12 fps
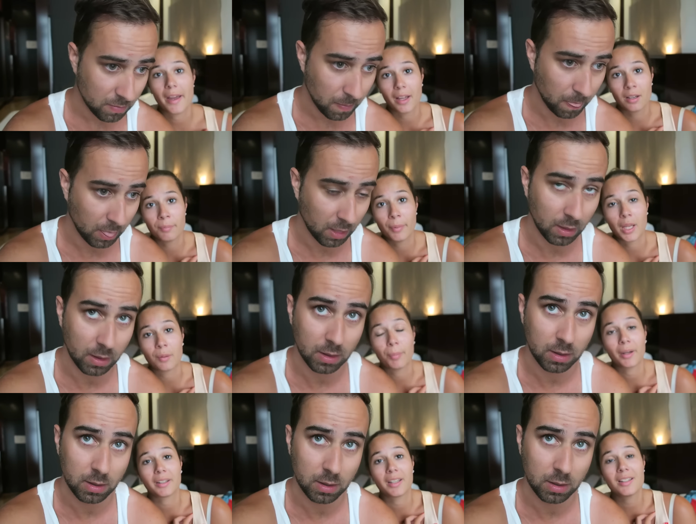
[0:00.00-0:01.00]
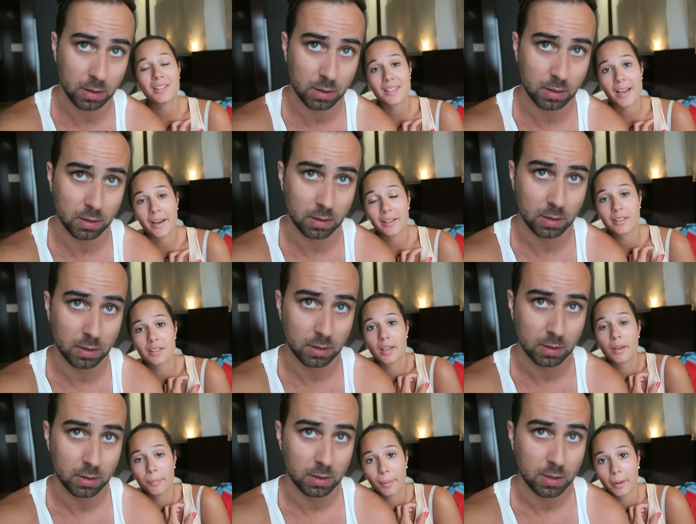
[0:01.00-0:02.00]
Speaker 1: handbag, but inside this
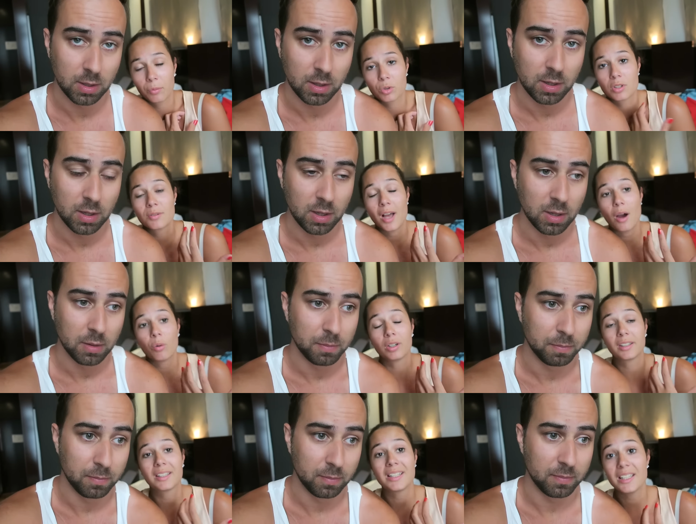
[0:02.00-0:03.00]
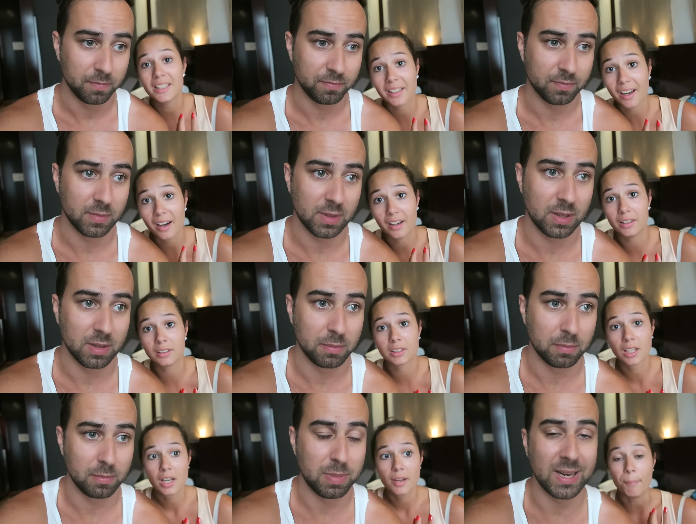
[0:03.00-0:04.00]
handbag was our key card,
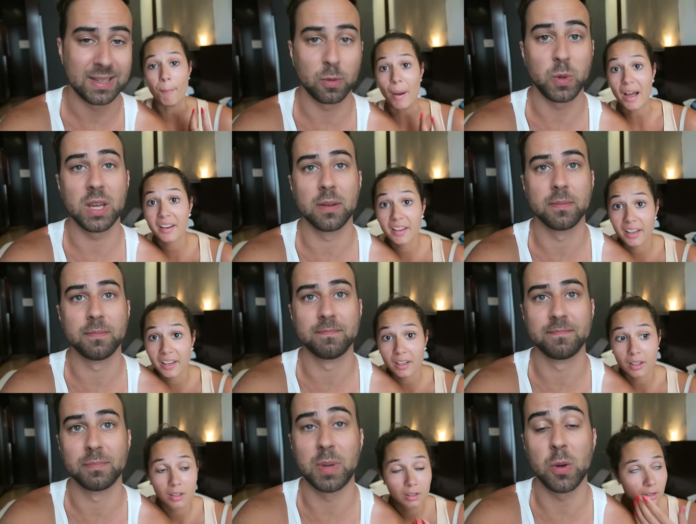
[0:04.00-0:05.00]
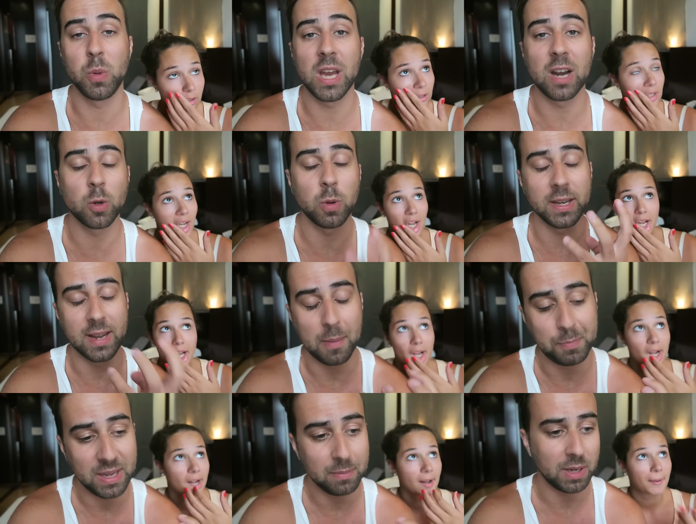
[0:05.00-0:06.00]
Speaker 2: but money. We, but we are quite
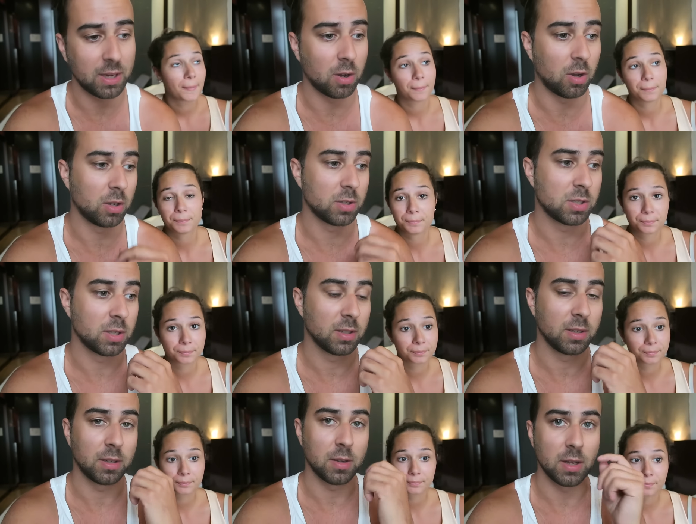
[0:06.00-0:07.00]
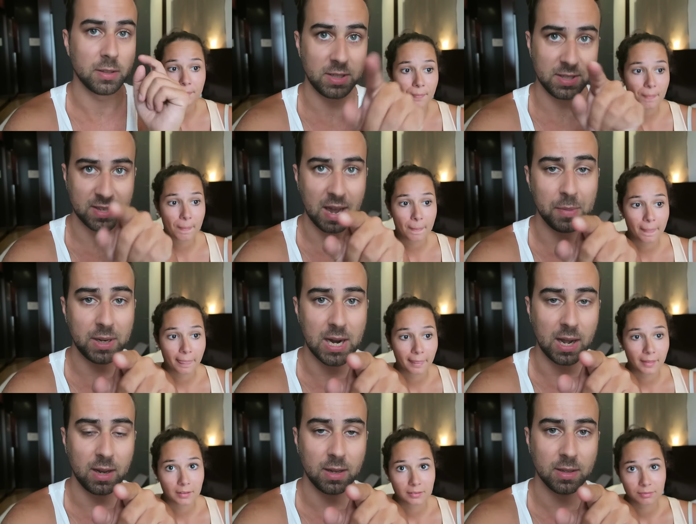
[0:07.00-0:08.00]
happy because this
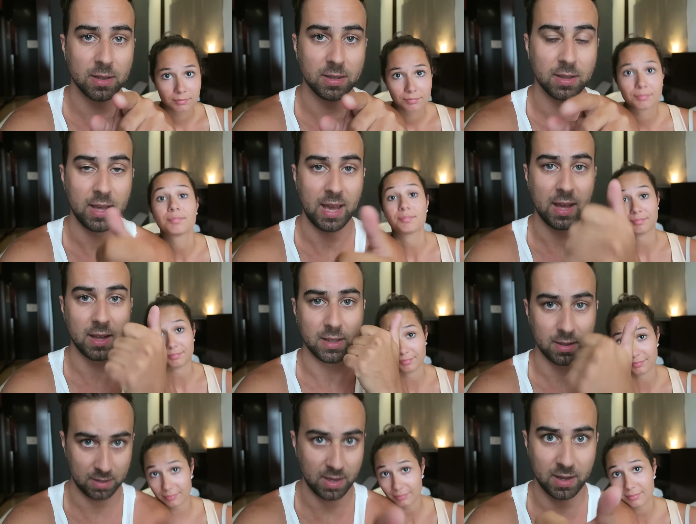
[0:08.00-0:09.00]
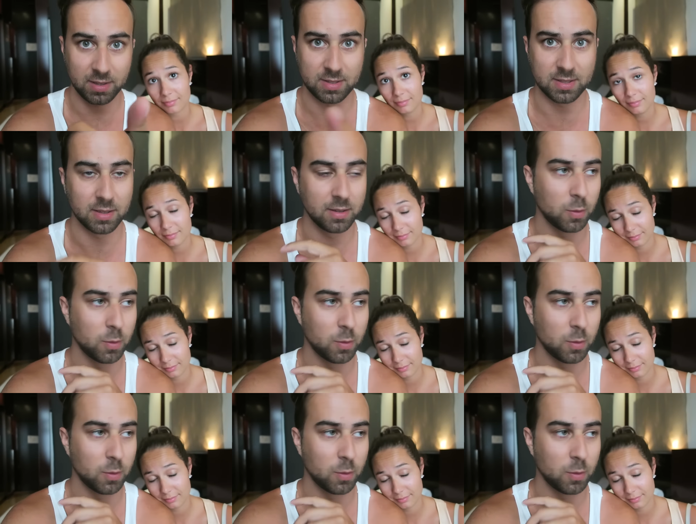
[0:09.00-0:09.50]
camera is